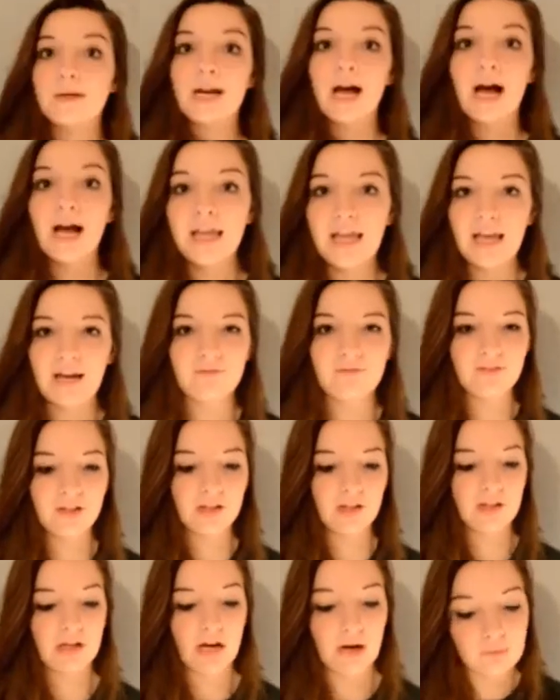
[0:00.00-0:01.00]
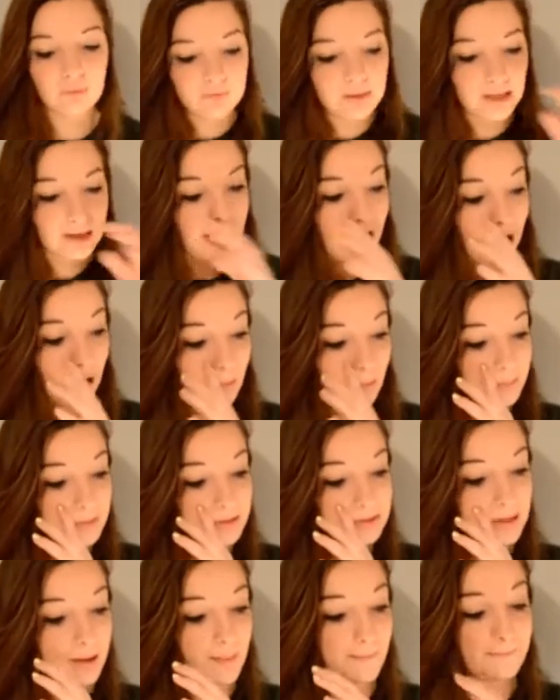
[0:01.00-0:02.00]
I have figured out that
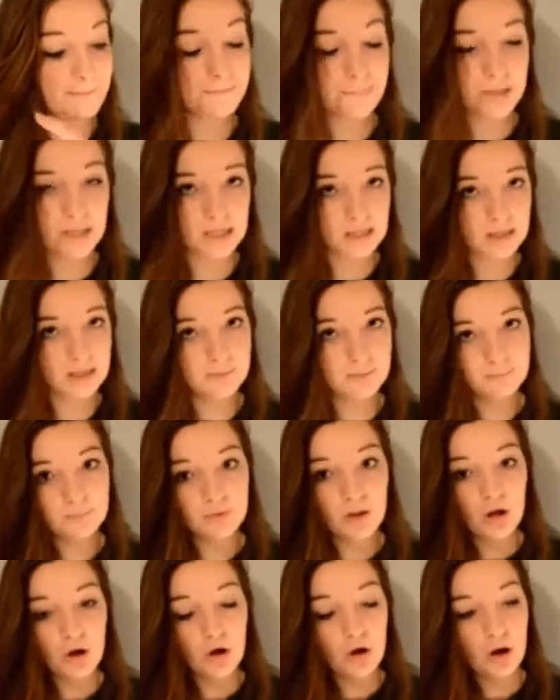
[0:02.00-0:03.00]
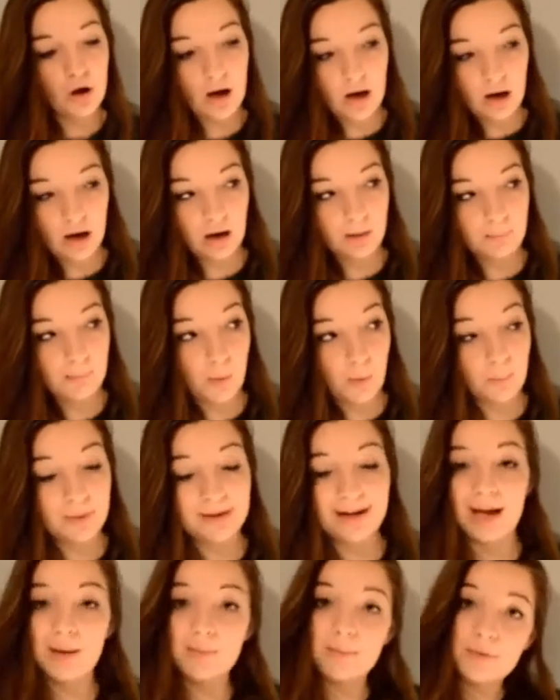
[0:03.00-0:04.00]
helps me um, when
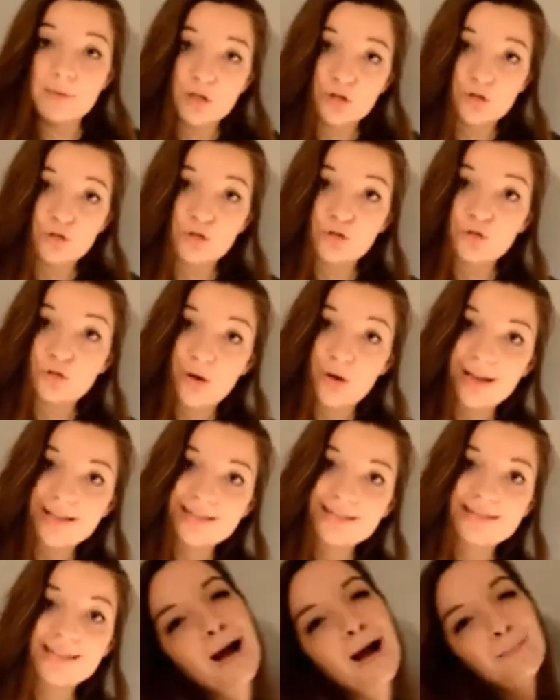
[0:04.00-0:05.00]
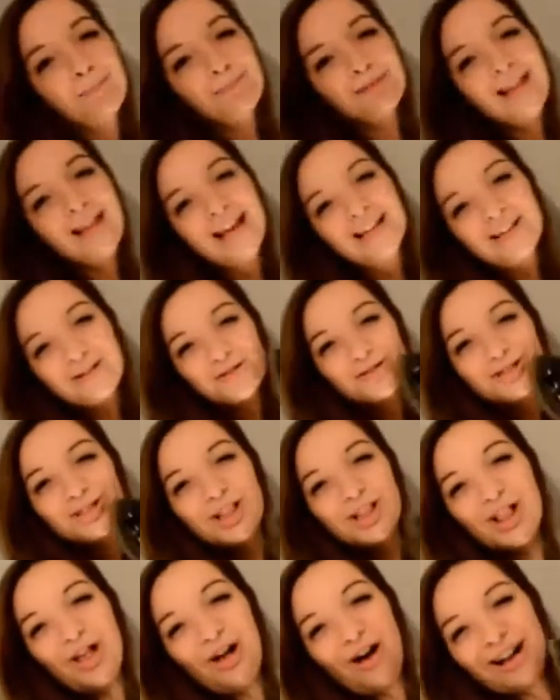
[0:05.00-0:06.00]
I'm under stress, Plato's
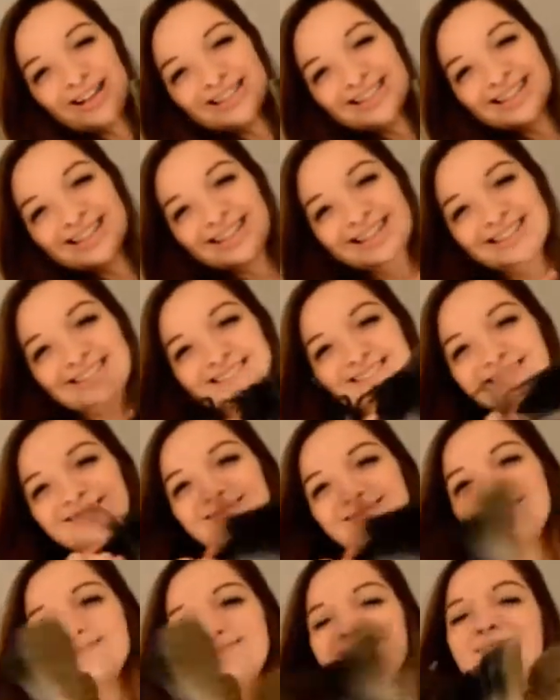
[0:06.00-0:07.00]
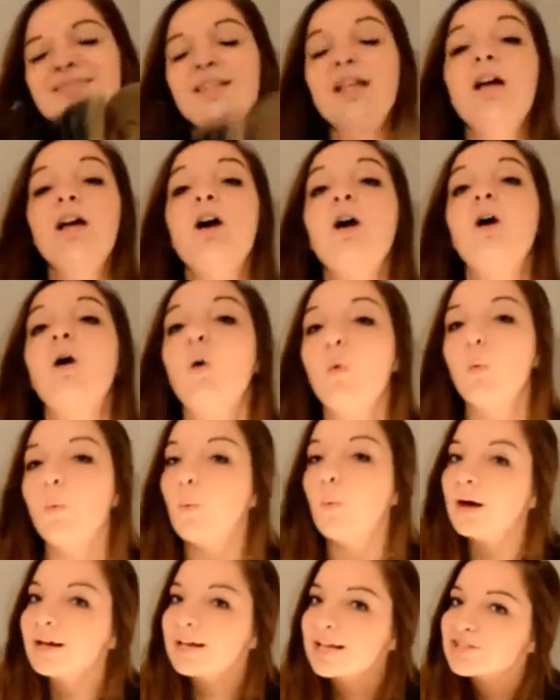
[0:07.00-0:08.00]
Closet.
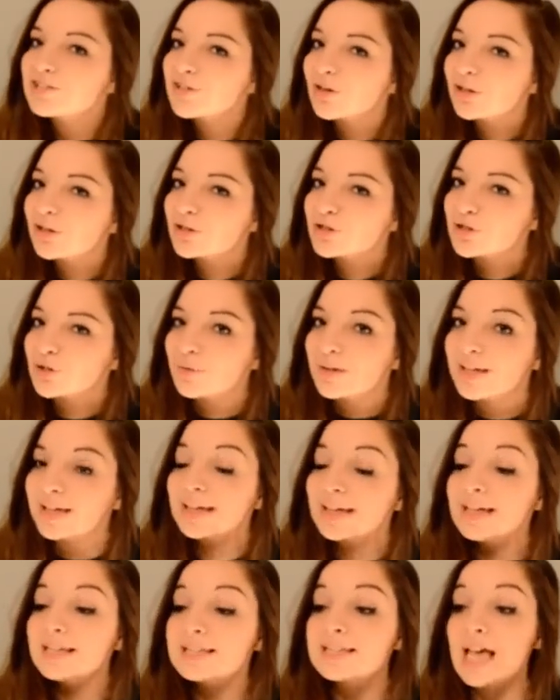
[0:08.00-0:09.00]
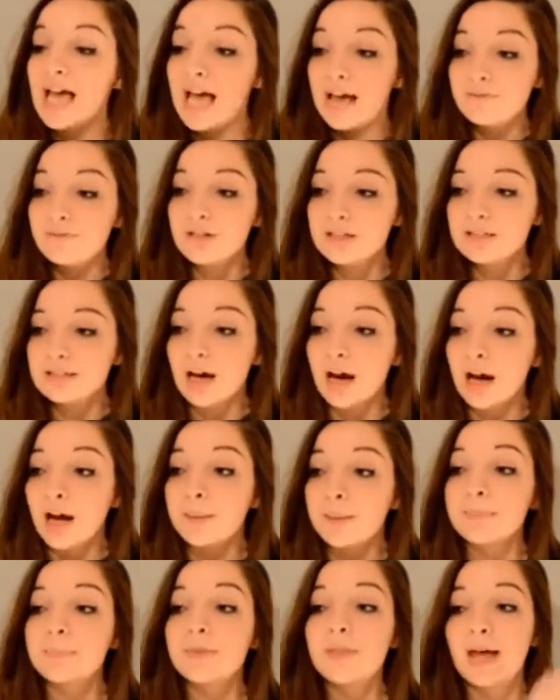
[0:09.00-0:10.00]
What I started doing is every
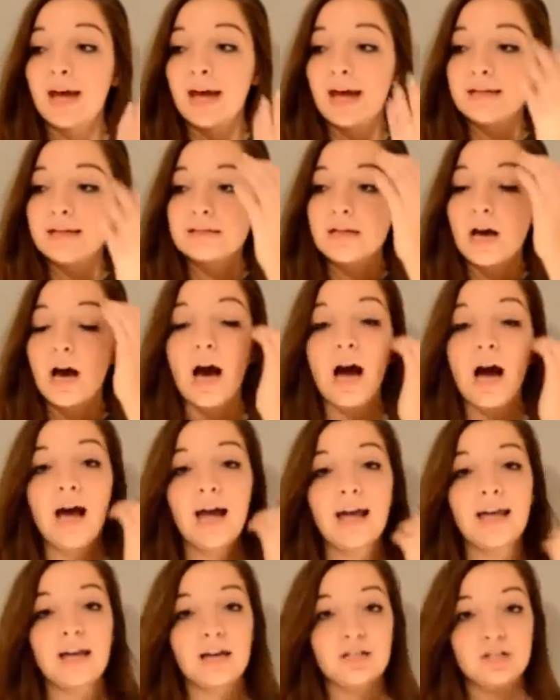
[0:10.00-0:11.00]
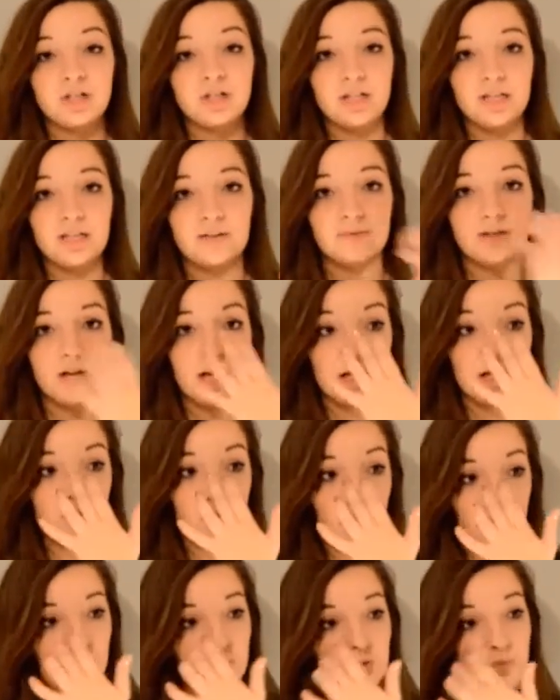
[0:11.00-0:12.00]
time that I achieve
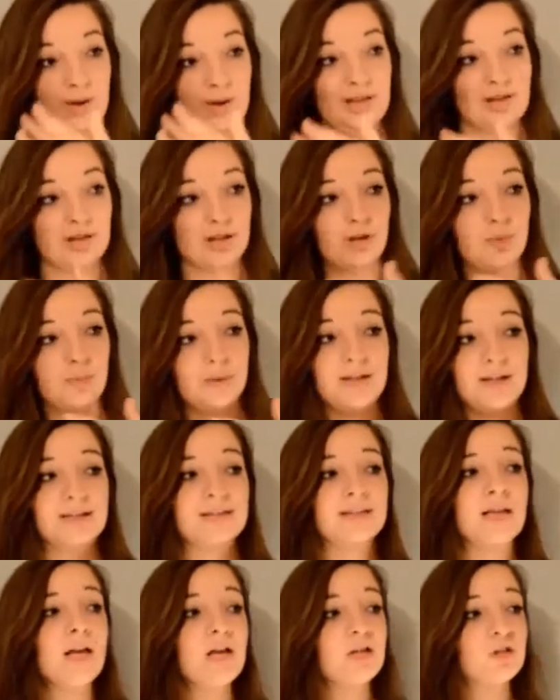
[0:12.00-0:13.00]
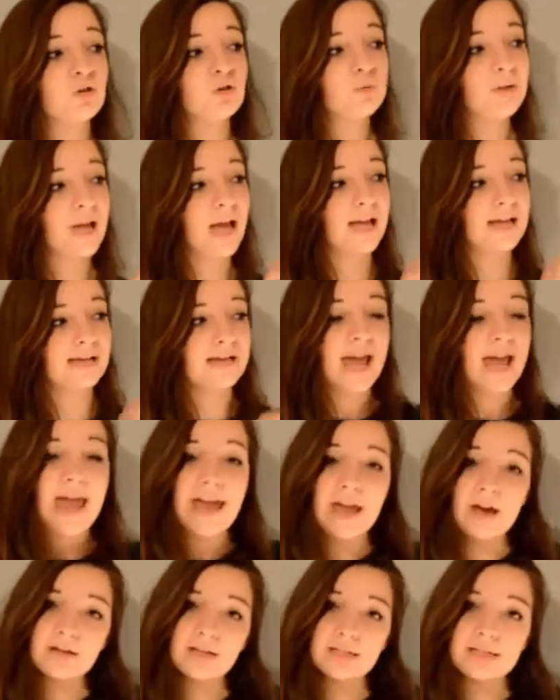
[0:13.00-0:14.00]
whether it was to get an A
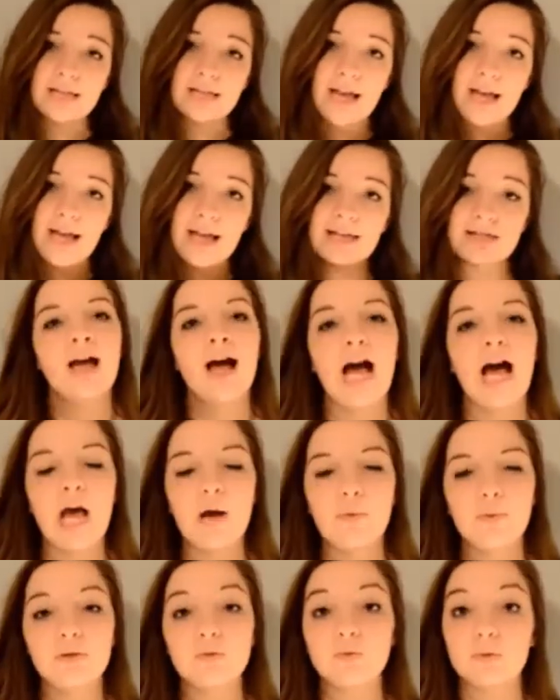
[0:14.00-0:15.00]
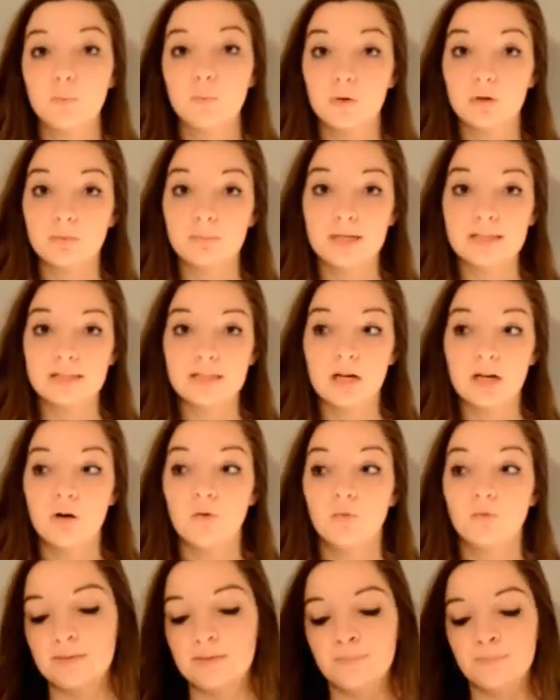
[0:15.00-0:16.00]
on a test, I would reward myself.
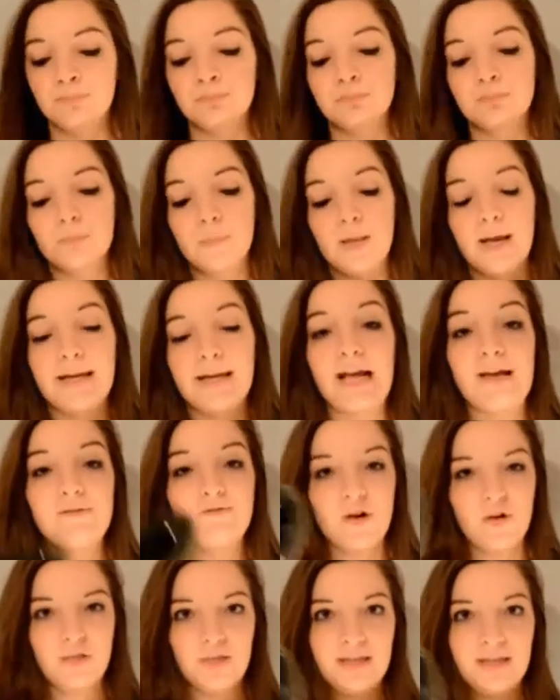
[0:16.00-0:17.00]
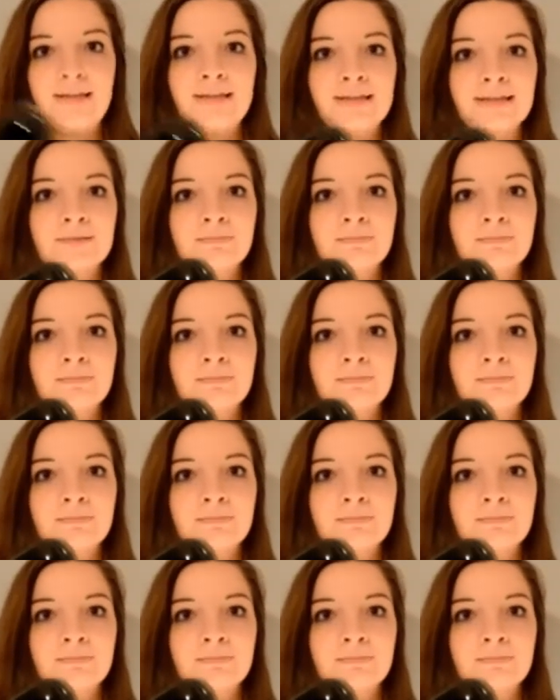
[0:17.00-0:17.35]
And I found these.